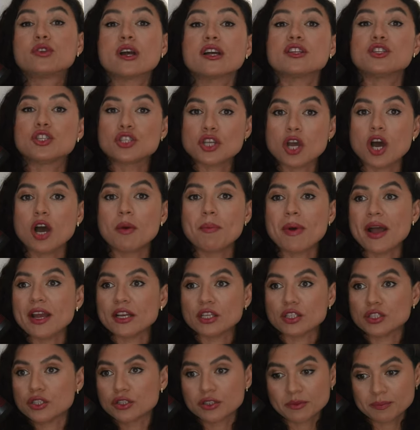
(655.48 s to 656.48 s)
a job
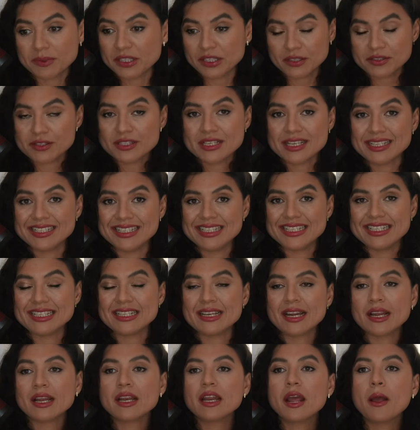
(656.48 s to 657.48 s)
I took because I
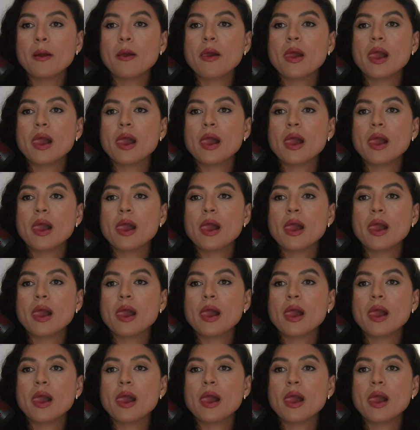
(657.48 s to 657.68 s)
needed it.